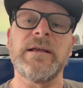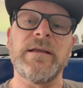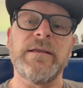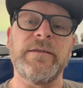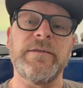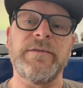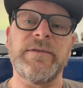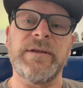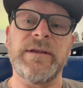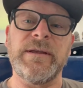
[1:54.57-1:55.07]

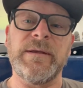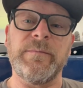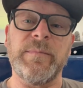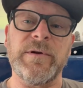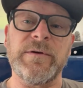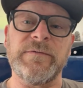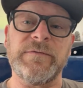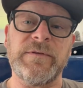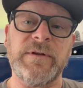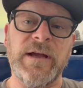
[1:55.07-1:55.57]
the
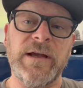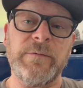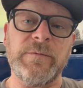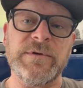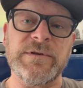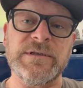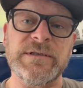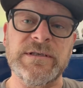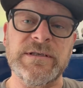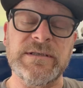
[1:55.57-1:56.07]
butterfly
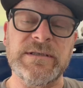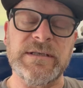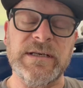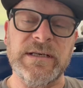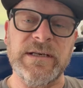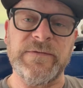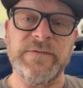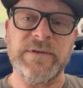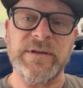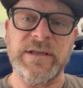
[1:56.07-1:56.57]
was
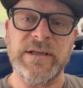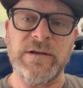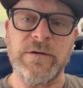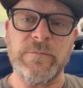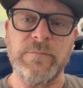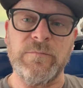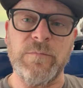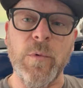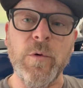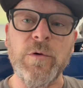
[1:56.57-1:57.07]
significantly
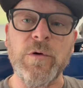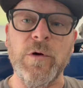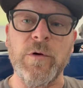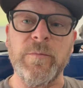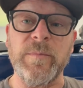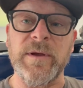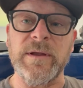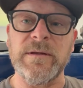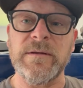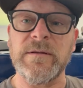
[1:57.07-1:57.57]
more
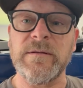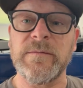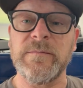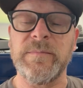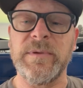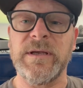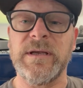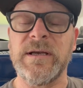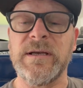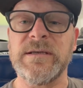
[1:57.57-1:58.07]
open
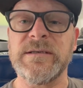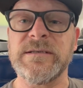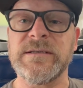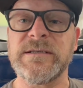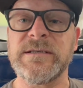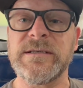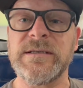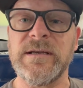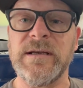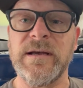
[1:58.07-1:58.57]

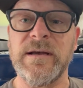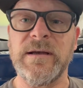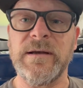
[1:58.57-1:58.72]
because